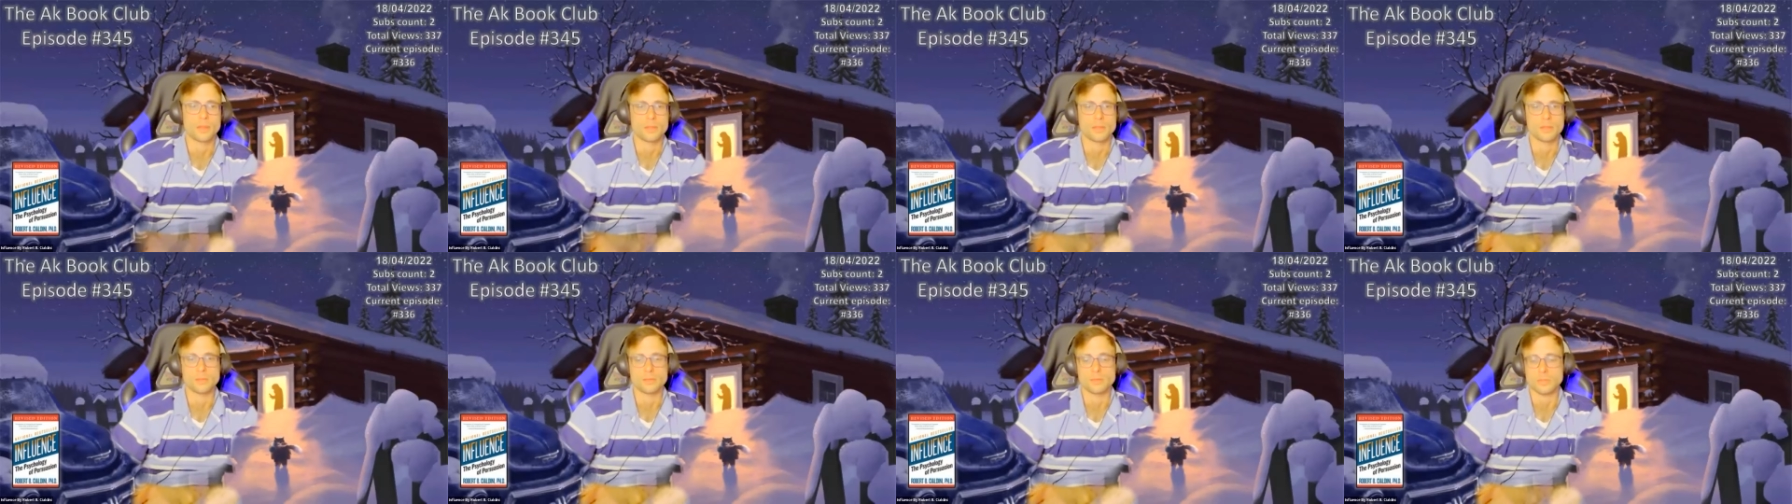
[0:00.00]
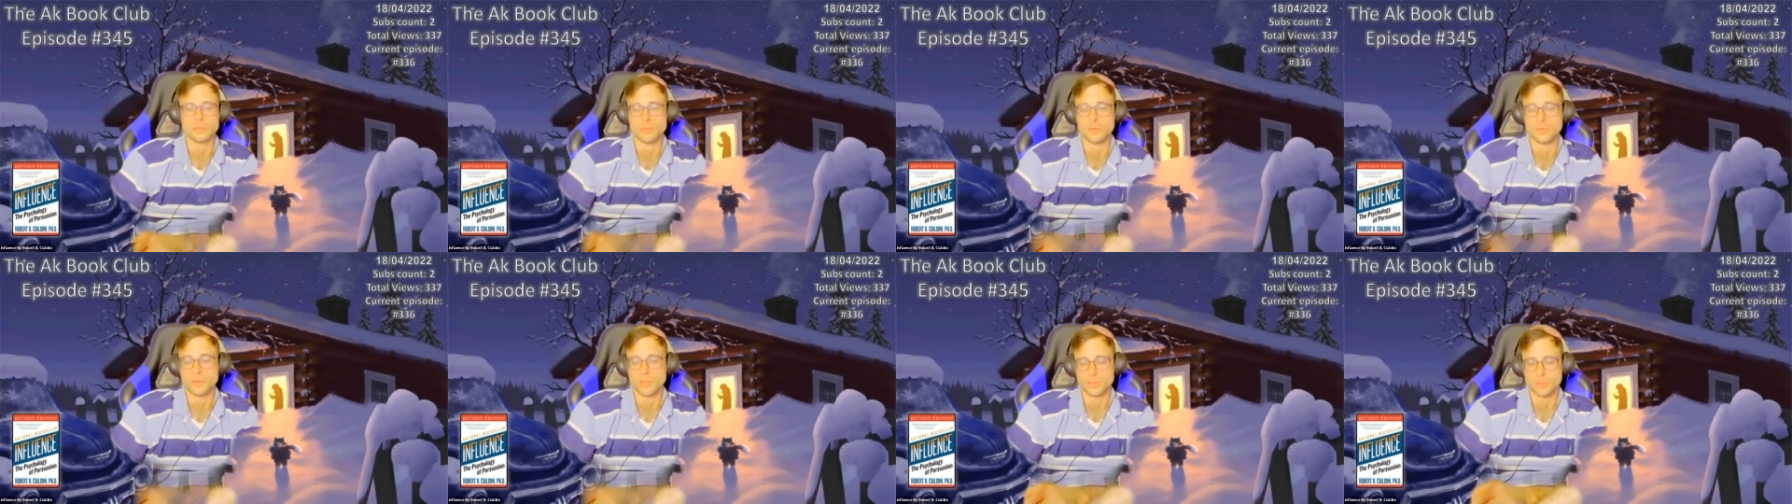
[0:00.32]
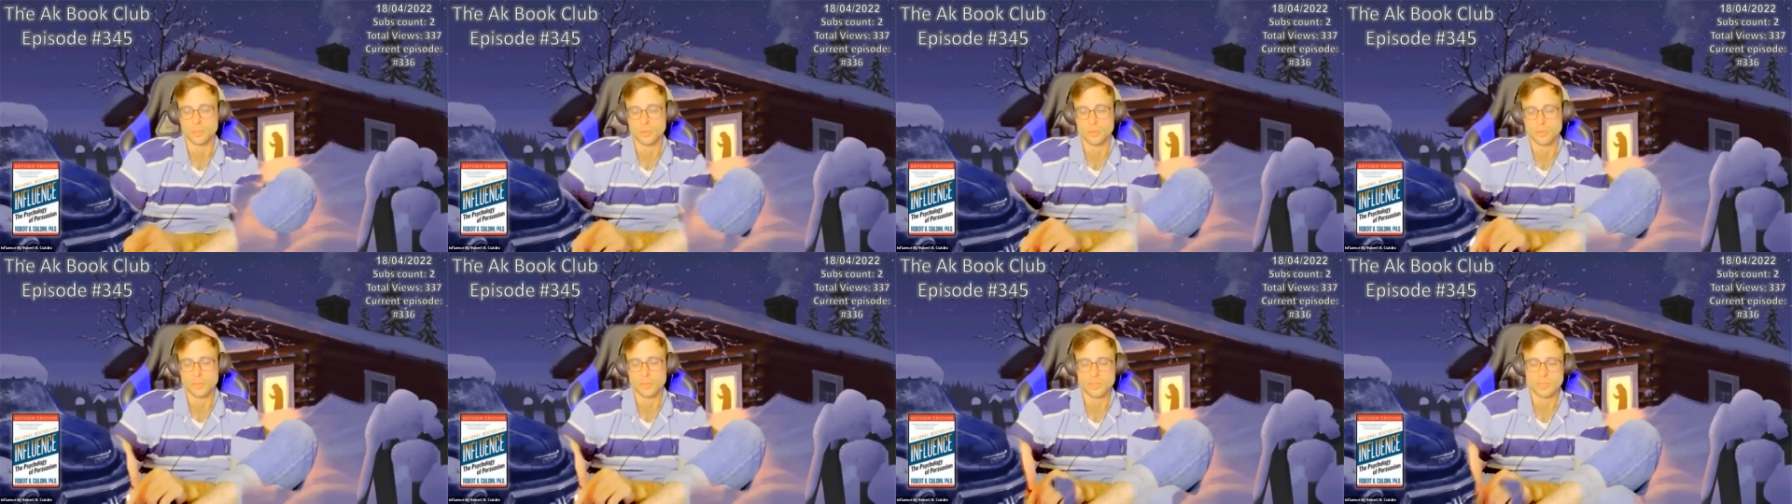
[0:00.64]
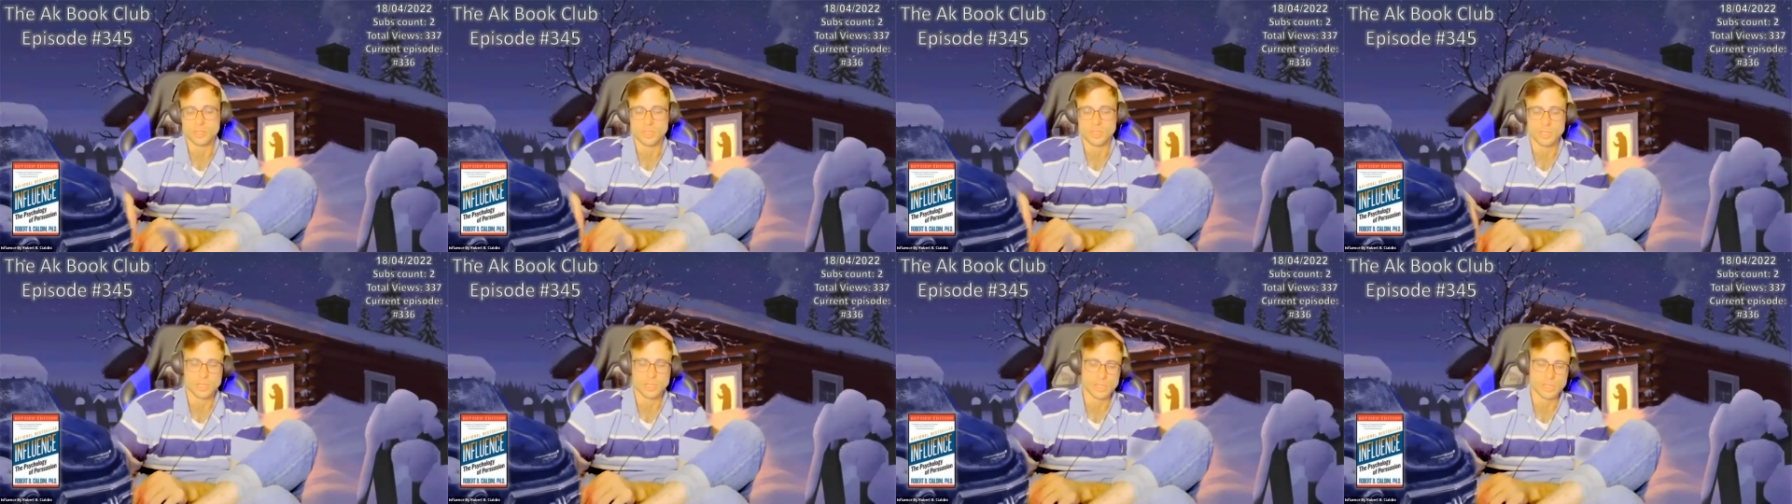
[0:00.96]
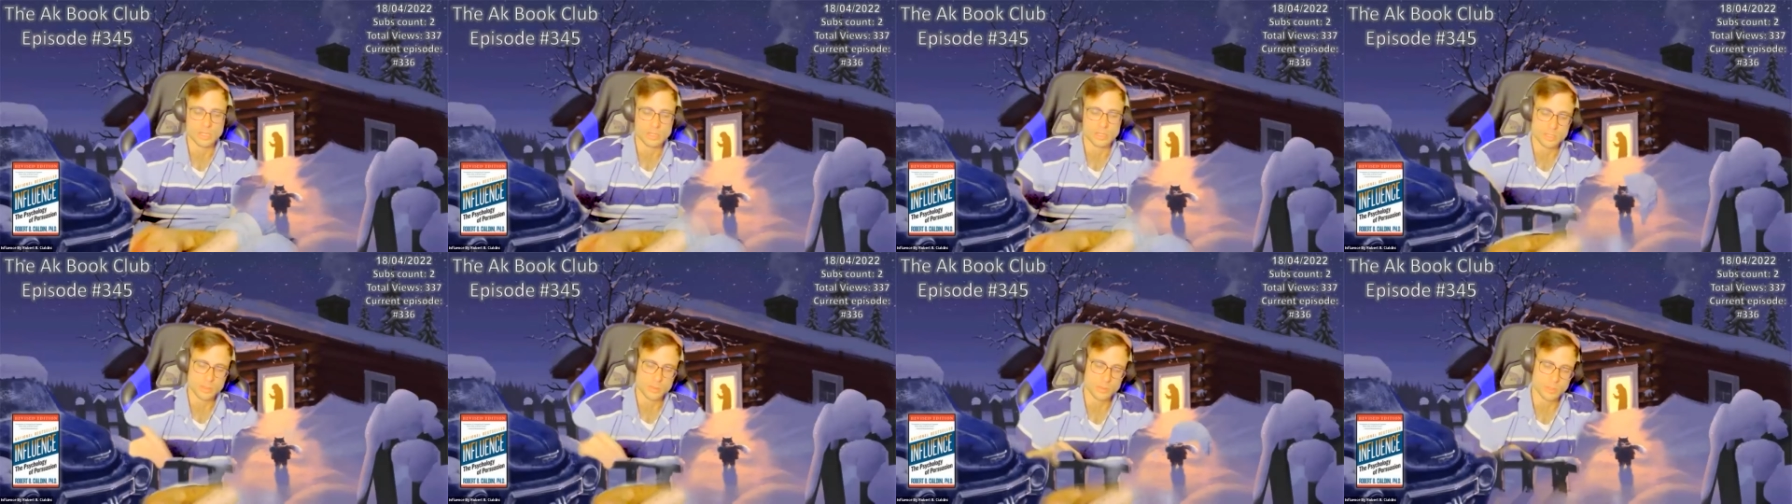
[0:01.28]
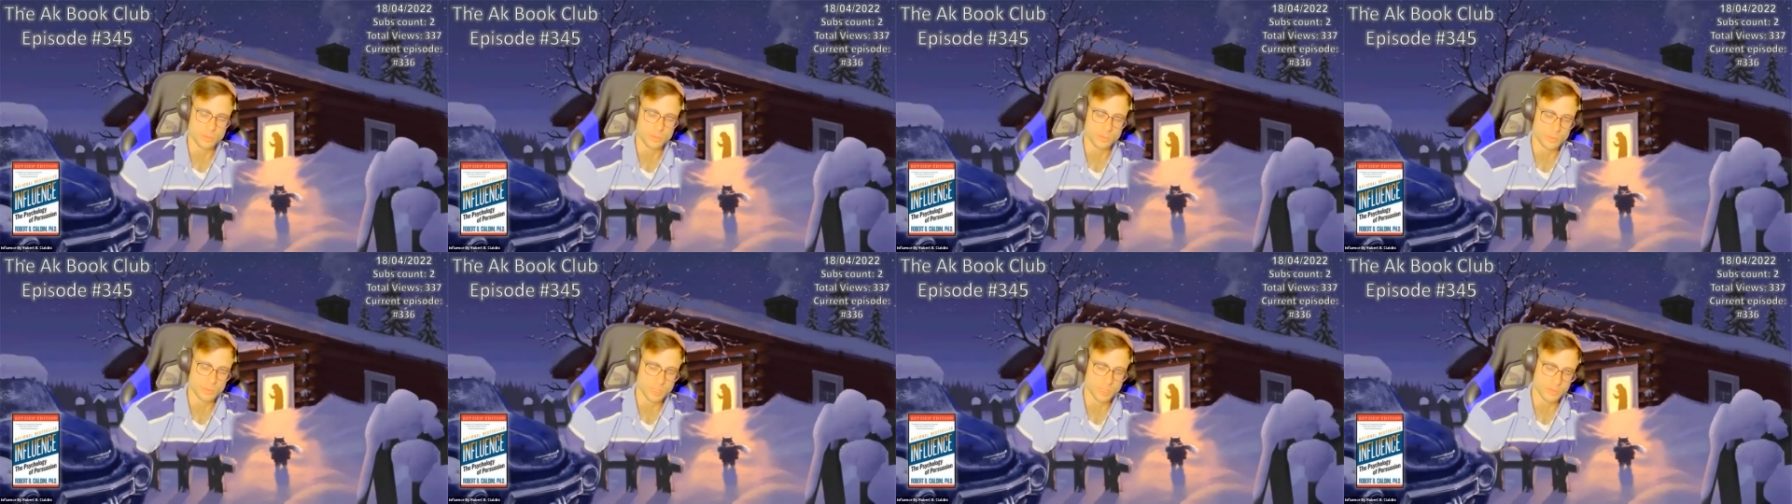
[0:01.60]
So if you want to influence
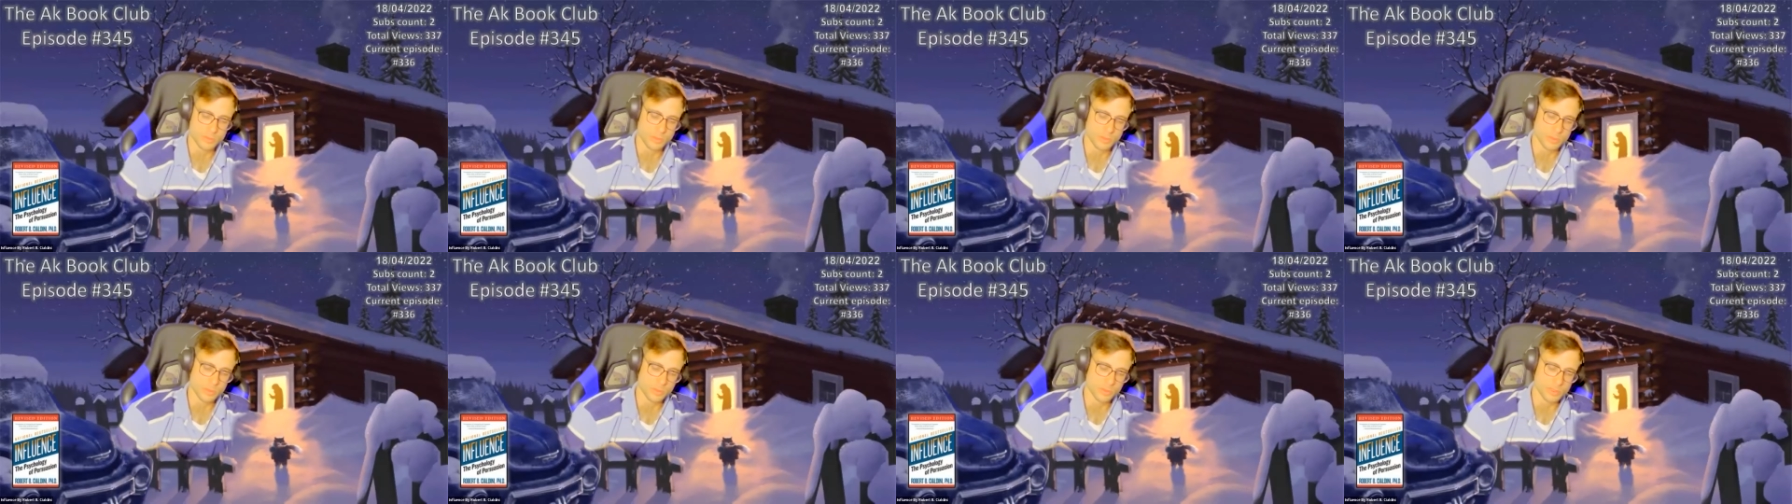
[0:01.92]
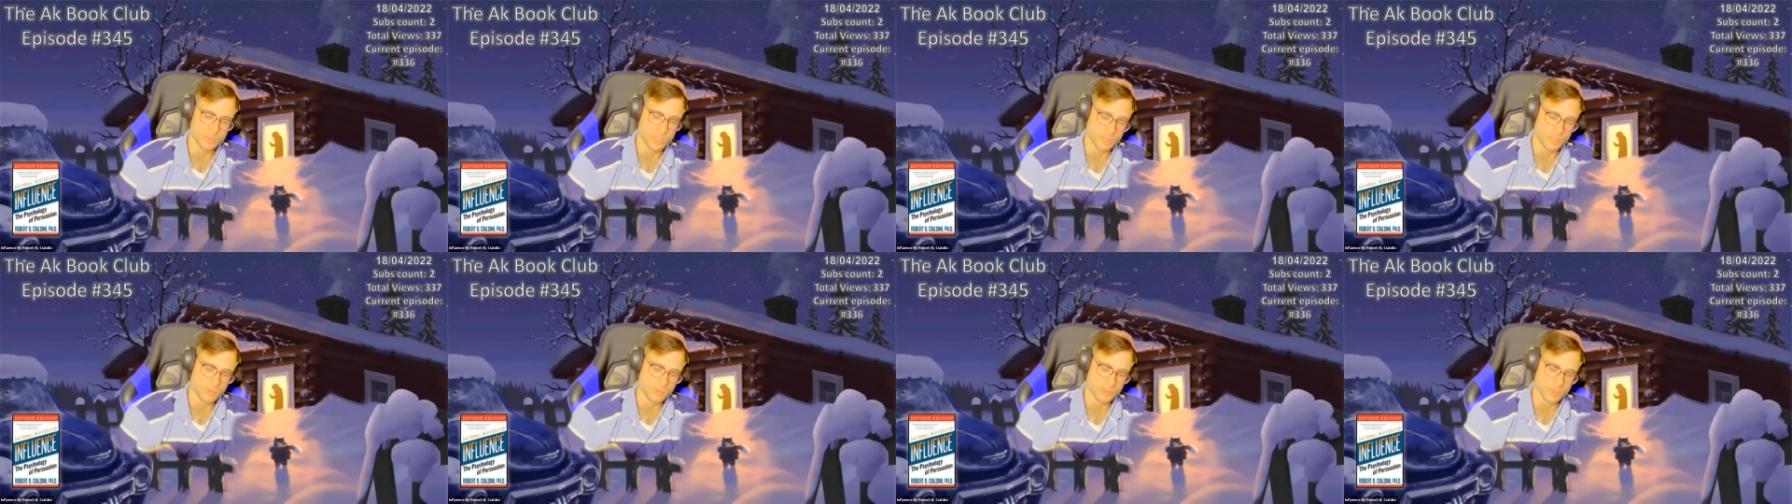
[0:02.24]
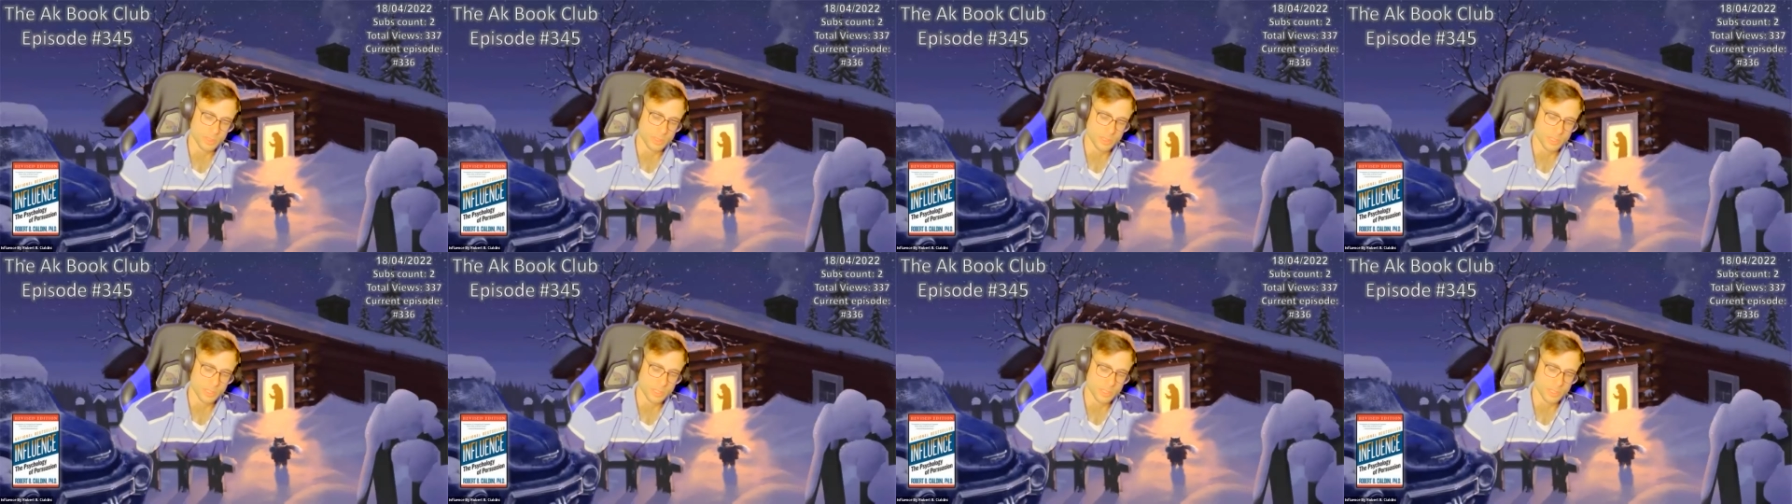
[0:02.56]
someone to believe in your stuff,